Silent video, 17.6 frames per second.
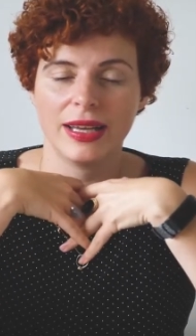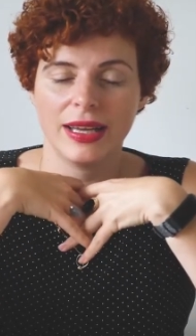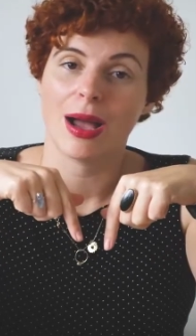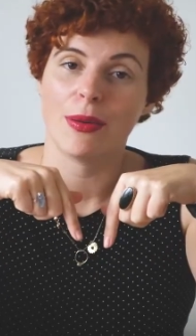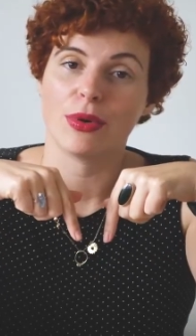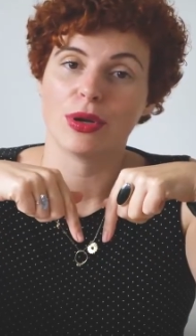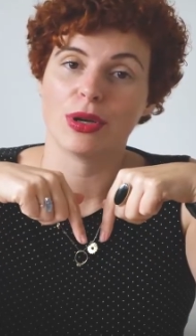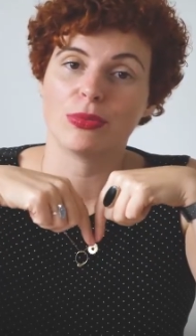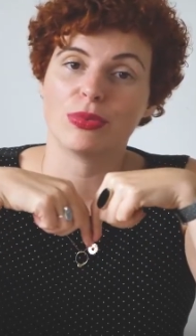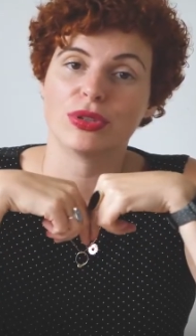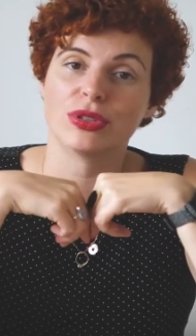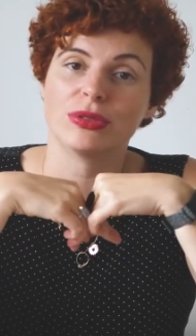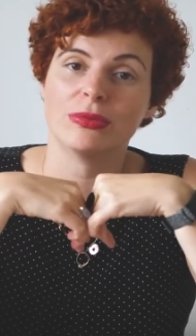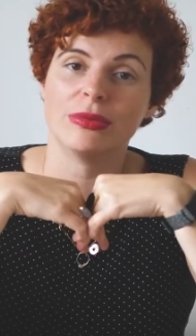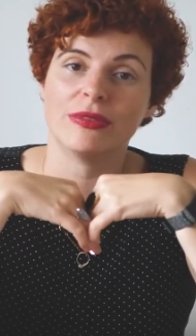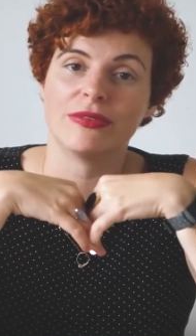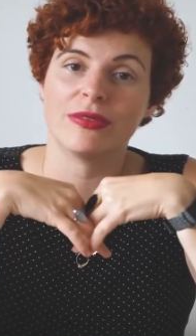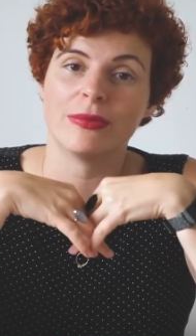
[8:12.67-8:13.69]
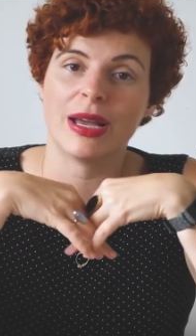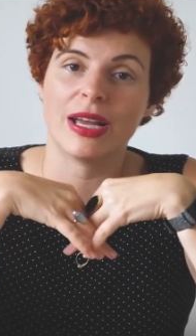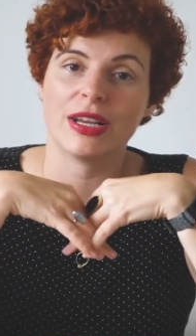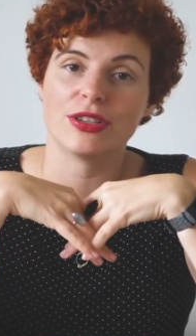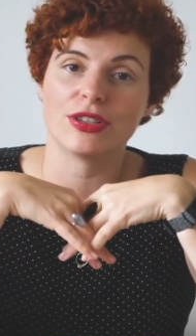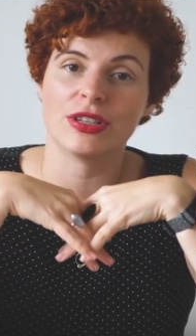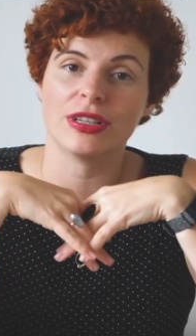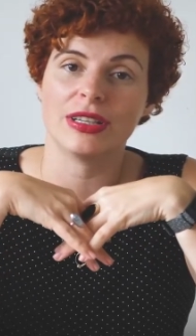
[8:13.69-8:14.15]
I'm going to put some
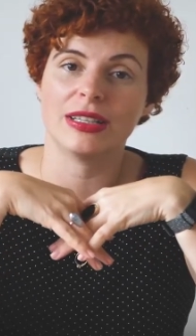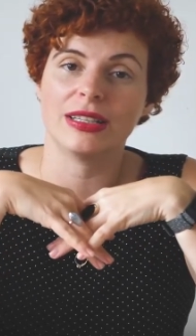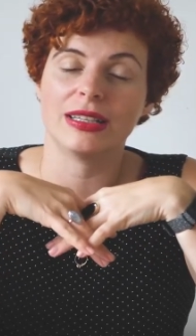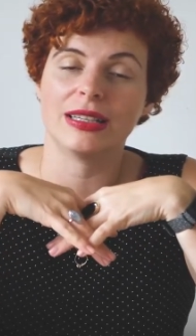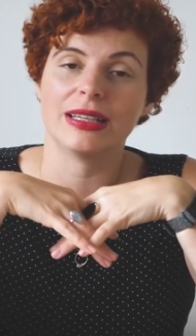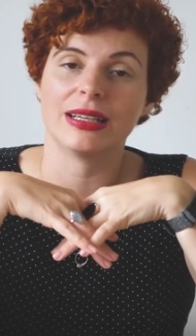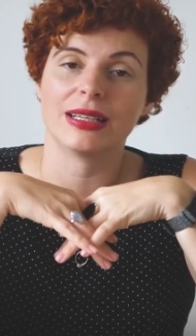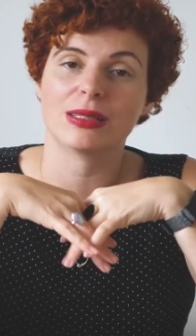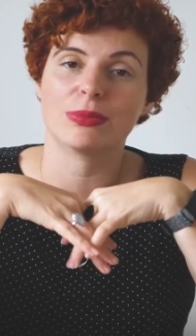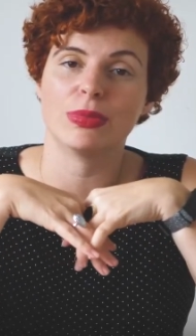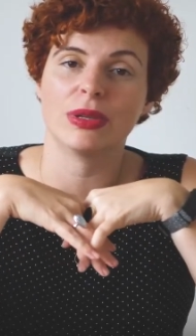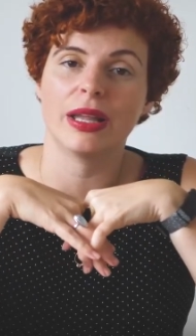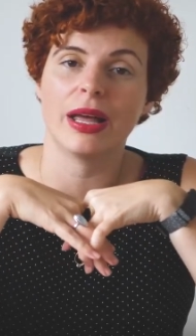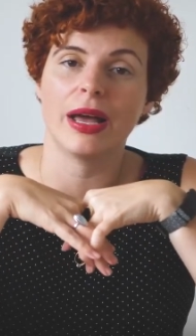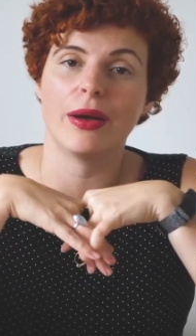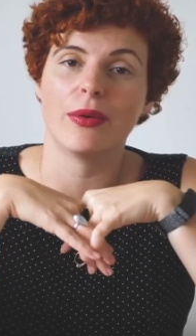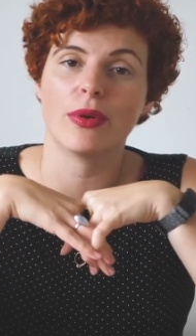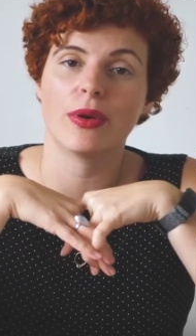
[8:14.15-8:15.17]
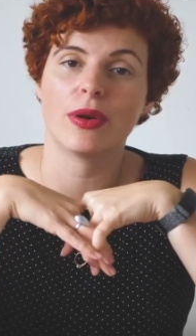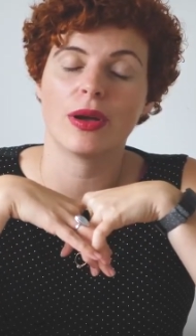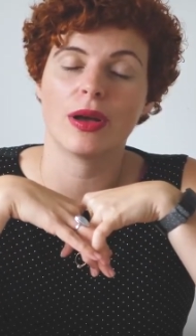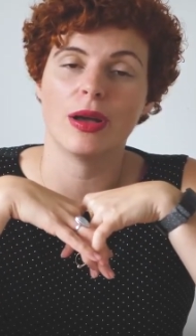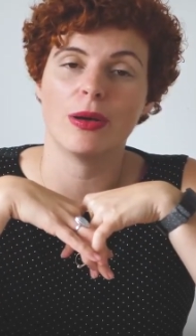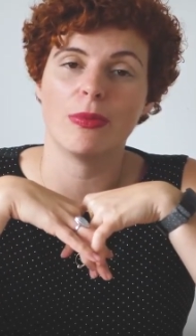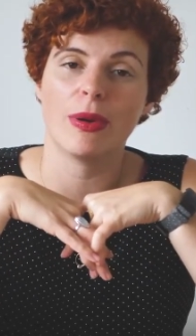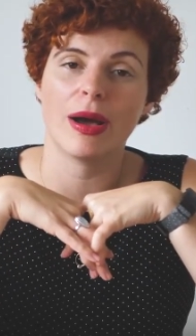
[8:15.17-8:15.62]
information in the links below
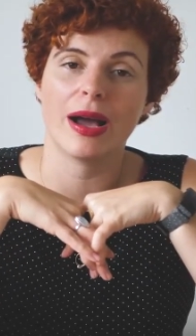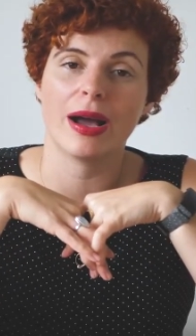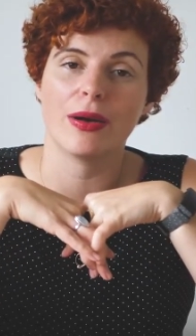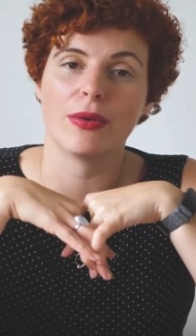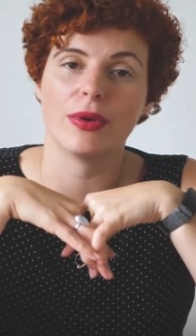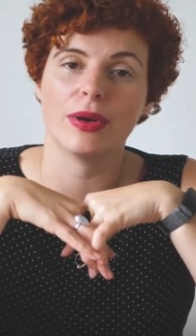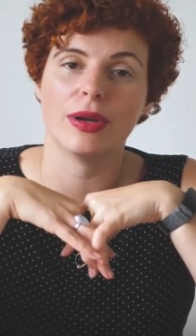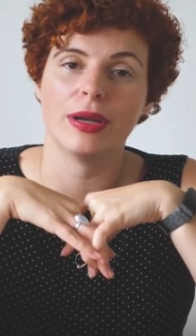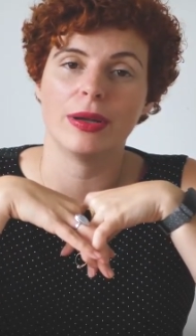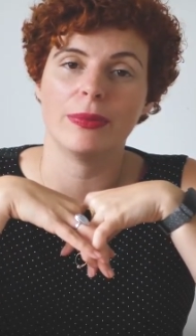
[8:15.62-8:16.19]
about